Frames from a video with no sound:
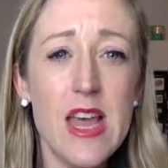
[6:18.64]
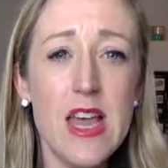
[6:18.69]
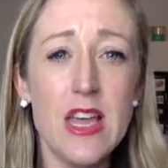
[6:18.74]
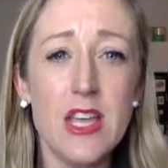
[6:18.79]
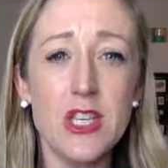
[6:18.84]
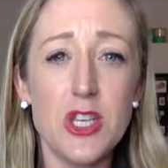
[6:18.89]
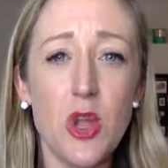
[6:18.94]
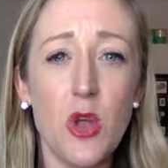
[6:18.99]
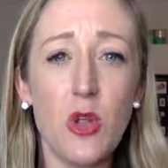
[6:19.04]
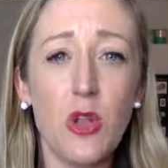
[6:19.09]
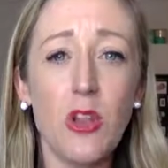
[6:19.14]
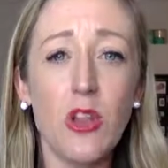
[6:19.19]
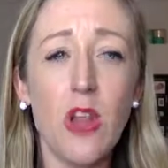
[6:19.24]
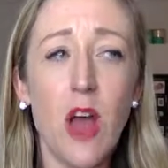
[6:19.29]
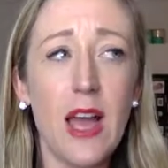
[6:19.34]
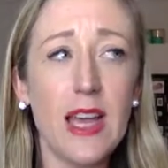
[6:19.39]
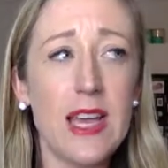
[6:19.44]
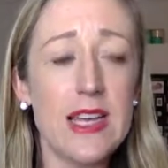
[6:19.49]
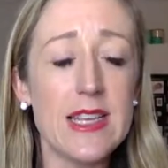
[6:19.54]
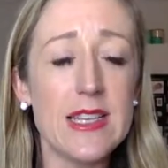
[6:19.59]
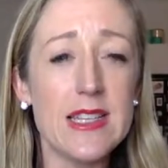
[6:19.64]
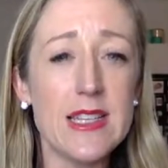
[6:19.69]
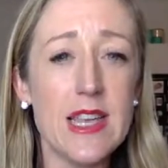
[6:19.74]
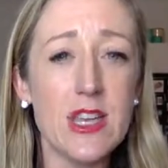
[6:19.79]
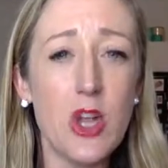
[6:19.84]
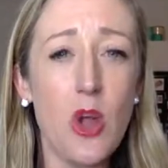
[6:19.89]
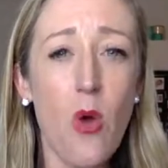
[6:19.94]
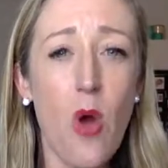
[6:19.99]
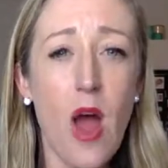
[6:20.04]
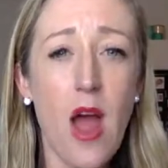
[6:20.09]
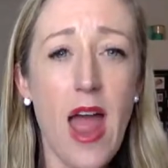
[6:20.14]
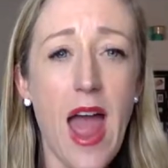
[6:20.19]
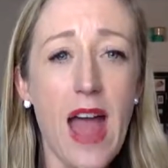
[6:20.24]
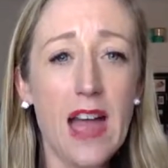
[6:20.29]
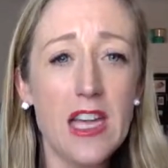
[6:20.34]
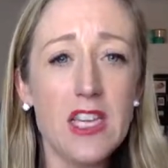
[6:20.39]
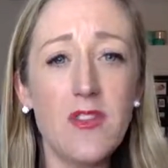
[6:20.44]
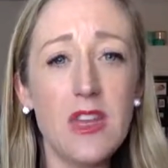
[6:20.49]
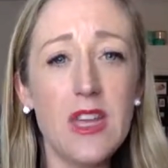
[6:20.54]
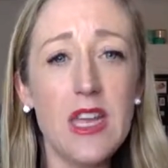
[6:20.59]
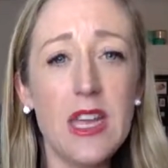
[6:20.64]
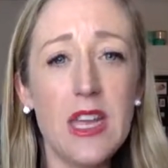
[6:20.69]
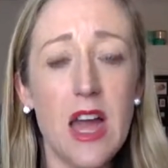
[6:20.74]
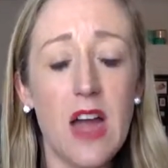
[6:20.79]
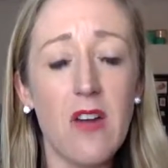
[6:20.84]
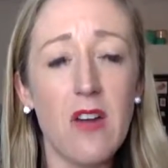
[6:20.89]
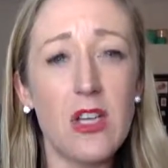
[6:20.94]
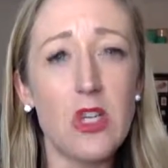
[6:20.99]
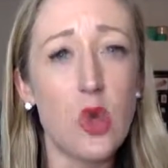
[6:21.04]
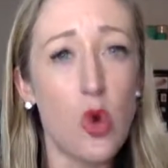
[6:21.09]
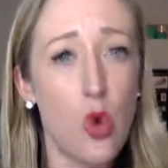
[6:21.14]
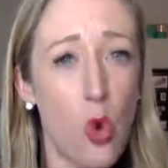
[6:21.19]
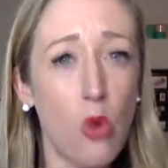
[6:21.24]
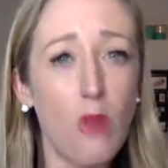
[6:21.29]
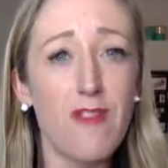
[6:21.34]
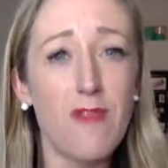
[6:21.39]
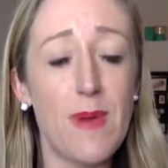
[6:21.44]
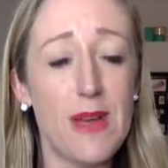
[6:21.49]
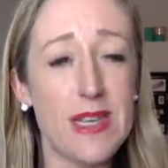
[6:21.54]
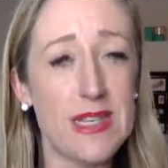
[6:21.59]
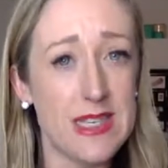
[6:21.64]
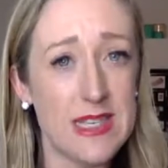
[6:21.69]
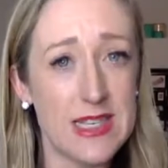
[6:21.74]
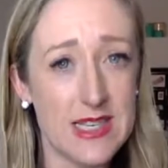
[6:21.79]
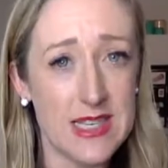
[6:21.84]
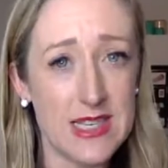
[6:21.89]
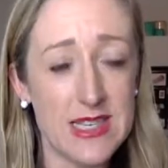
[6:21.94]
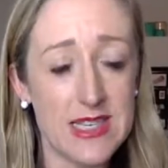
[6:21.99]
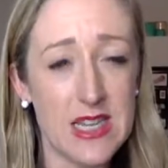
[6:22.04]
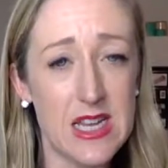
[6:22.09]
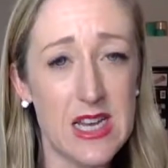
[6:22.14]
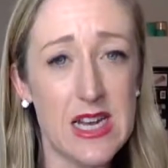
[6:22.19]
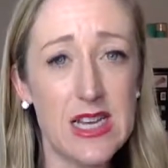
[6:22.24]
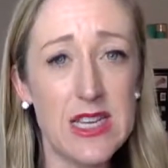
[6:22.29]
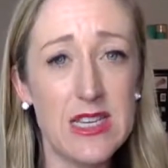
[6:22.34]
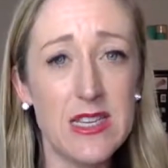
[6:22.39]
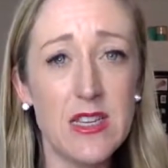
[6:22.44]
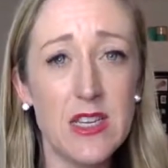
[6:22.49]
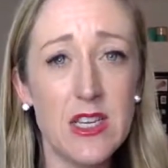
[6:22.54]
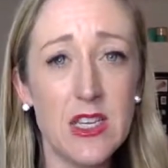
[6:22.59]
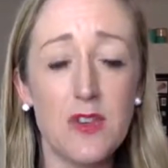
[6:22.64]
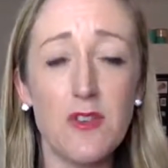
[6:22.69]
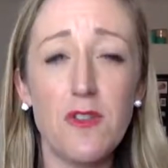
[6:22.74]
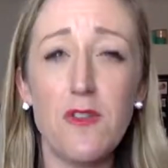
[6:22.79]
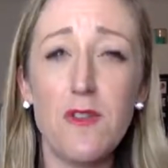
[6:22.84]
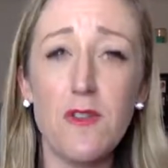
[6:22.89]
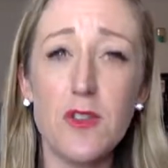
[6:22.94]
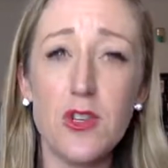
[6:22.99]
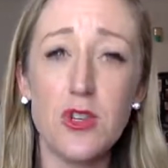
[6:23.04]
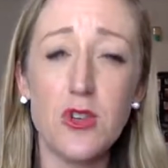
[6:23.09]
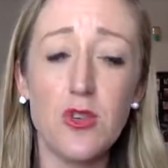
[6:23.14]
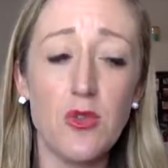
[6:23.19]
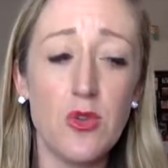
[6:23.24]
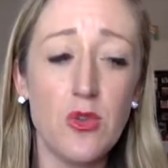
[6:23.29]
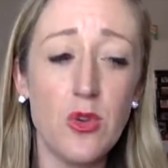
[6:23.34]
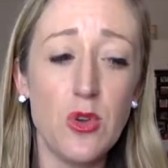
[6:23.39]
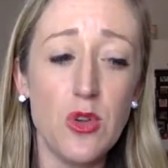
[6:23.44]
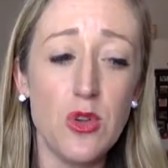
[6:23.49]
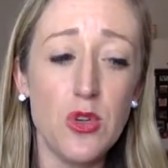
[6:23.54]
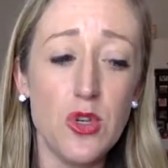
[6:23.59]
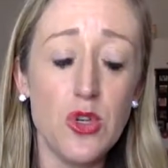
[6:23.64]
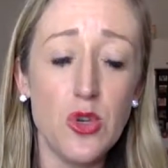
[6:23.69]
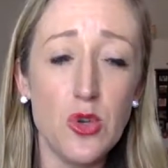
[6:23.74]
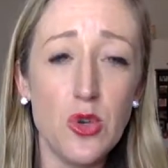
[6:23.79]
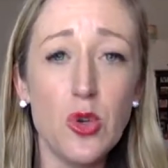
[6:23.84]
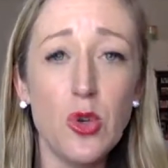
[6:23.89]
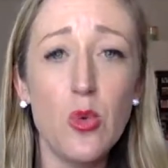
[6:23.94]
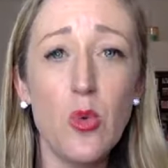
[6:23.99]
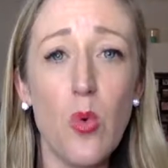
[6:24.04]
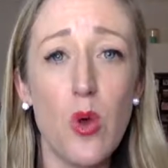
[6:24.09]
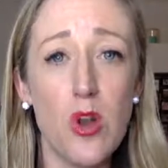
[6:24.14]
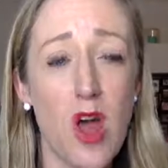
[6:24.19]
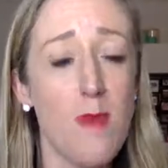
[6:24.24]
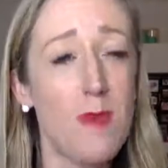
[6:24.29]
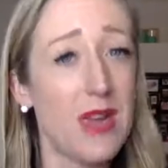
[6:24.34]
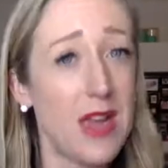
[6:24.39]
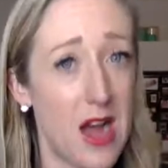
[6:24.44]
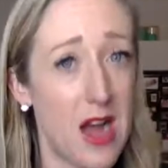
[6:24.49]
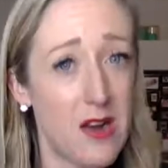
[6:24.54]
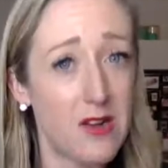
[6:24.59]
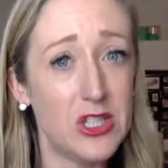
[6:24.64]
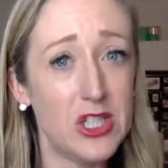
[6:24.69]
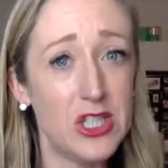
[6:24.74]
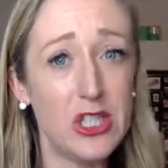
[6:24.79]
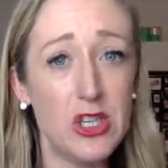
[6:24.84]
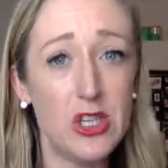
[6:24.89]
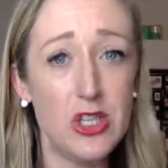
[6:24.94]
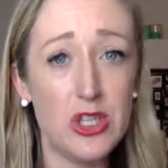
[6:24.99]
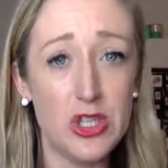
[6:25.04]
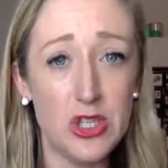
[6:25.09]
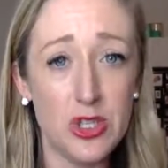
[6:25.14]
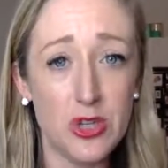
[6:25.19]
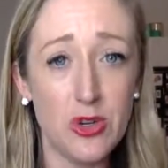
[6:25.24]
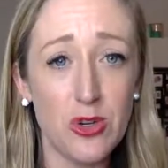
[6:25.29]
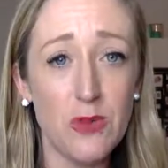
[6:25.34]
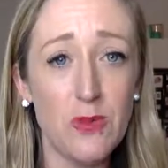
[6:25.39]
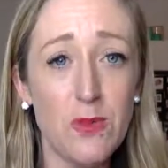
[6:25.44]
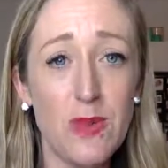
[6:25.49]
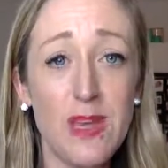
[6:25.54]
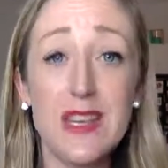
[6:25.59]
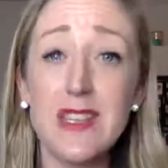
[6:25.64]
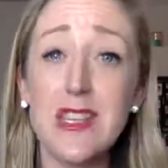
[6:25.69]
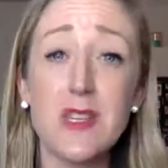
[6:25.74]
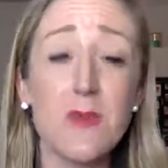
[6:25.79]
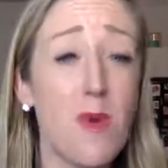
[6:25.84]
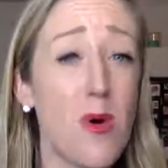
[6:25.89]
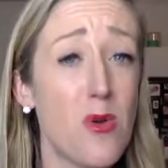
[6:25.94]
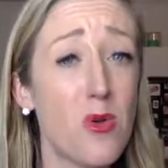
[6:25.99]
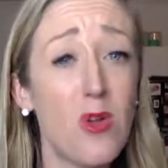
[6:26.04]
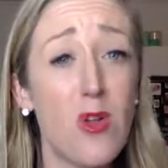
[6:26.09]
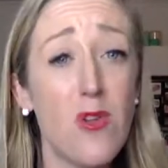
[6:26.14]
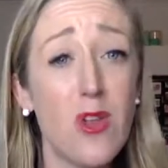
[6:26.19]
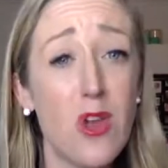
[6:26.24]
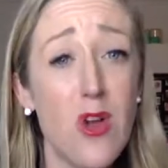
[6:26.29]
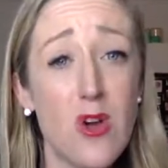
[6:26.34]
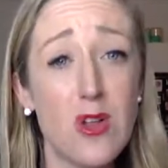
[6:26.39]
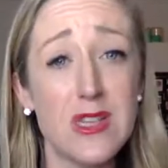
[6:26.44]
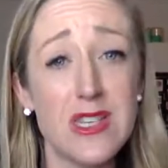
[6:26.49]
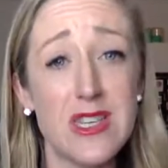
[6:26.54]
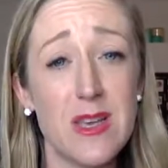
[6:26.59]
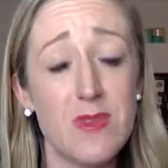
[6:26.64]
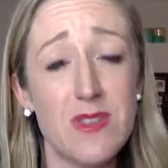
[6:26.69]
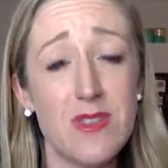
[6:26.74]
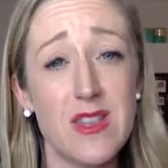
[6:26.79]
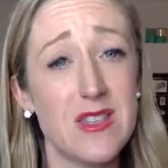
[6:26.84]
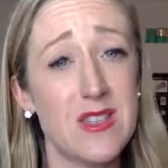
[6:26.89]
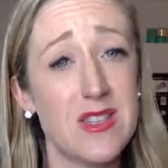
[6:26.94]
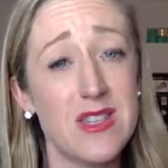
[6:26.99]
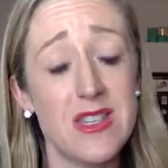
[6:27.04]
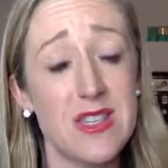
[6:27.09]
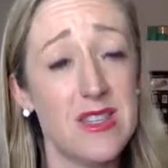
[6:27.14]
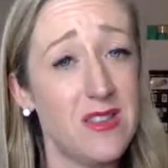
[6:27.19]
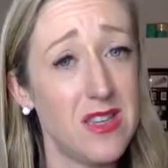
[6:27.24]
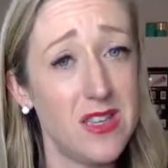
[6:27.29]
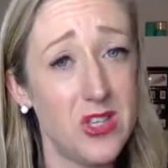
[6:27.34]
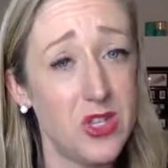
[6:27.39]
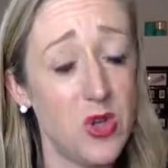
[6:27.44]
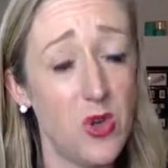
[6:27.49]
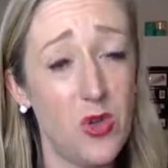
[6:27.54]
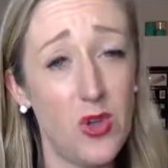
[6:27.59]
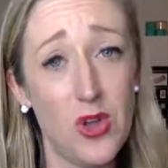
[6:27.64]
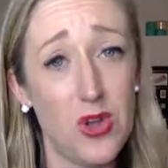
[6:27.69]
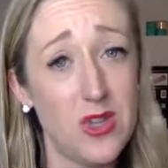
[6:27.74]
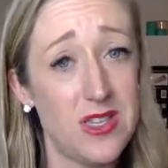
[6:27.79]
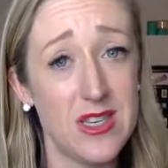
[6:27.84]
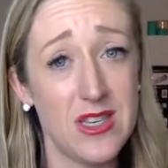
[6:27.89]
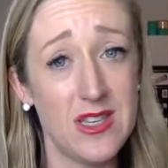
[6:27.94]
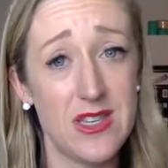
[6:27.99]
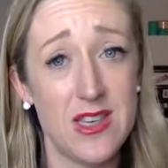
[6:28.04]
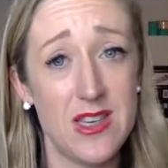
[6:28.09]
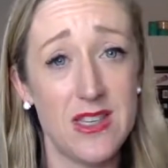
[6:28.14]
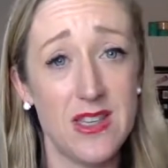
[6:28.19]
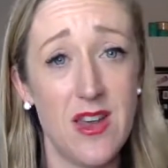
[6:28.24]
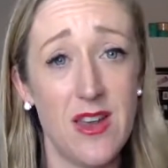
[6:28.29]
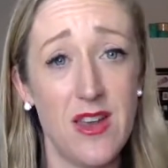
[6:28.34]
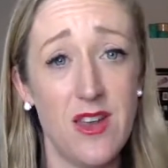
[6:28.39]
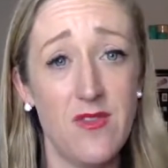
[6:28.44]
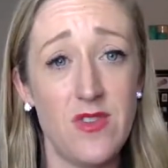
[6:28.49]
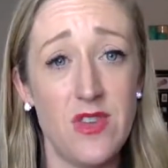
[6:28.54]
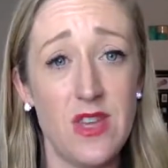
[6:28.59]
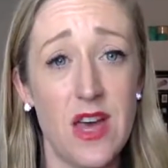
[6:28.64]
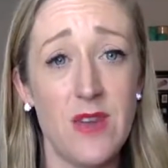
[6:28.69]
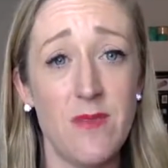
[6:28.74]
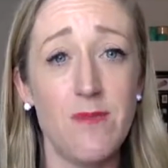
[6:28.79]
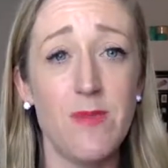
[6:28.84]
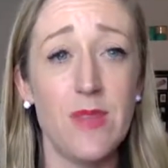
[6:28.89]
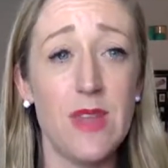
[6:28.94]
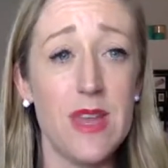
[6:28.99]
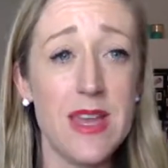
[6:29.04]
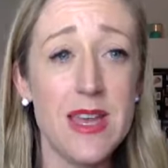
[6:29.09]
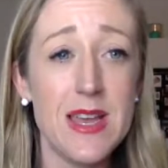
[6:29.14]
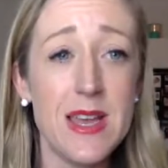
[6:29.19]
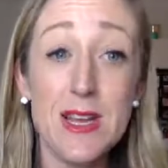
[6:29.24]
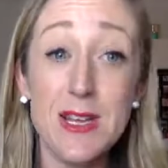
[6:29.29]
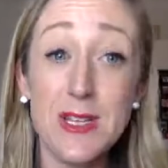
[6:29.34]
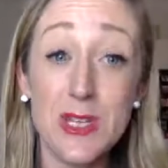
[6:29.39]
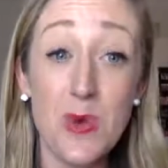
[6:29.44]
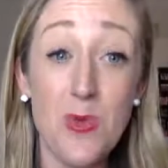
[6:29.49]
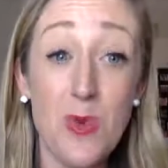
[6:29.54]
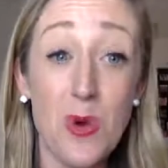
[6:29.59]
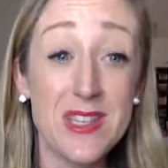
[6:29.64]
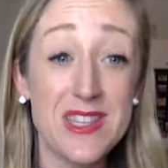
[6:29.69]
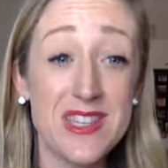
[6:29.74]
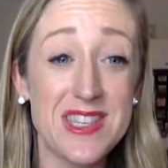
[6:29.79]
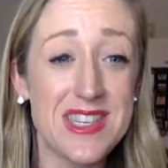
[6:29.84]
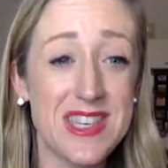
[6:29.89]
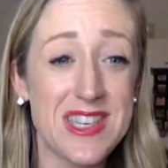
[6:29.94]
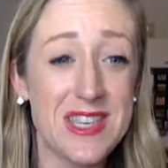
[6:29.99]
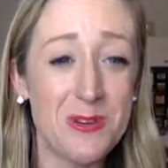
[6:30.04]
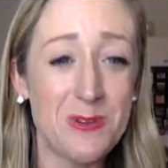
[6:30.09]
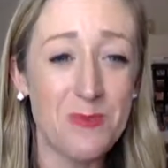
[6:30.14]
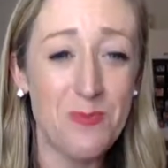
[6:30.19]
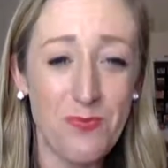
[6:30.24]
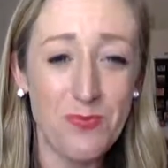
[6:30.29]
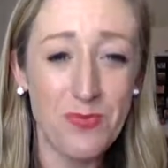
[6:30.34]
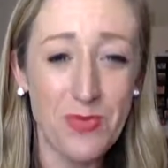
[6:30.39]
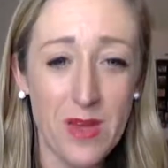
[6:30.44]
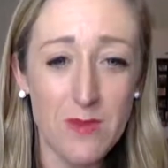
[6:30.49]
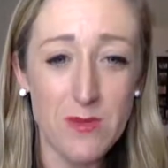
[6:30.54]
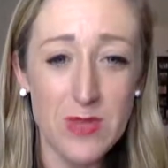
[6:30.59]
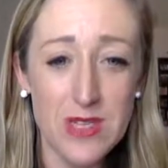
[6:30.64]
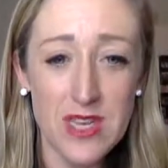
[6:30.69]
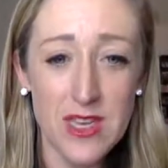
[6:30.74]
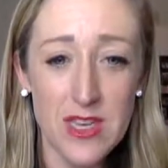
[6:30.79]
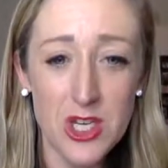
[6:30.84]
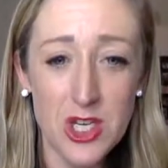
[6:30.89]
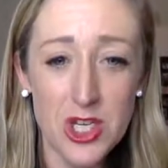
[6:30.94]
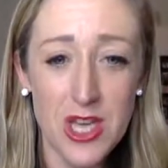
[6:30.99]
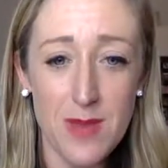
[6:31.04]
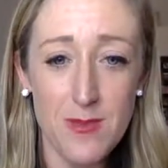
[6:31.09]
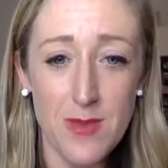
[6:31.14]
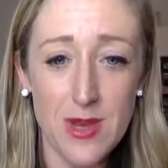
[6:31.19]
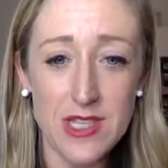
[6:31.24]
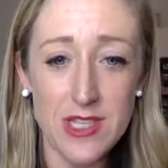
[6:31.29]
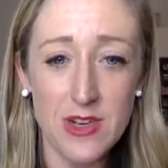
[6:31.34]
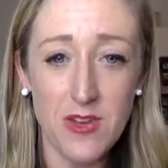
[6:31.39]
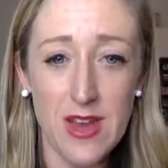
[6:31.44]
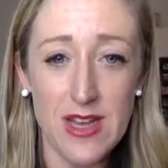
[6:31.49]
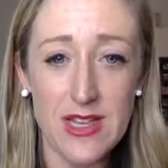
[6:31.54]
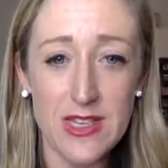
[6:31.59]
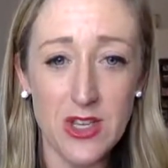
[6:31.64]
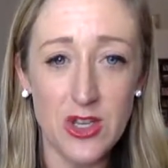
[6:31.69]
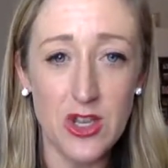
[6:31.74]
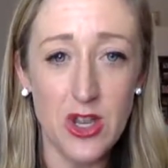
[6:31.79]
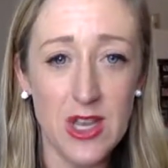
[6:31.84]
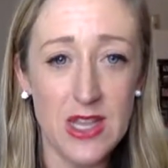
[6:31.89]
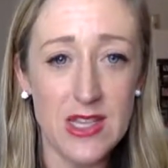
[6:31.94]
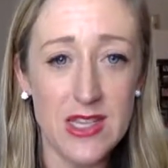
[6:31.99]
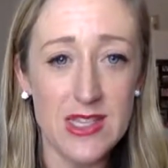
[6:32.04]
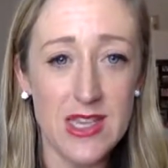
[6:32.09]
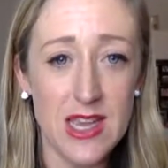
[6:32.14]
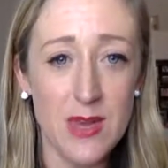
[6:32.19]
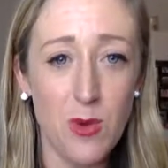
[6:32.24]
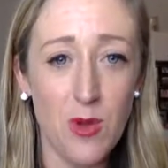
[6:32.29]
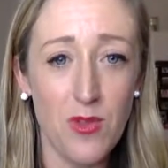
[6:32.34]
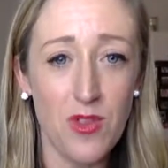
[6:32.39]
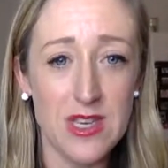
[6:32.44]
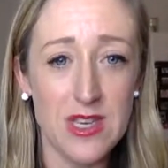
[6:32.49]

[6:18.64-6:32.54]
So I guess, I actively encourage all of my success line to do what I'm encouraging you to do because it's modeled on the concept that Cecilia Stoll and her success line have done. So what's the deal? I'm just going to share my screen so you can see what the